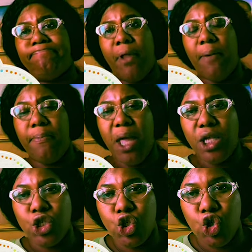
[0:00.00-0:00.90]
It
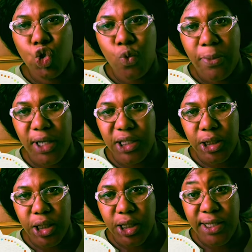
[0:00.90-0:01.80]
makes too
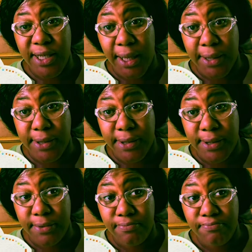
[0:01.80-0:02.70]
much sense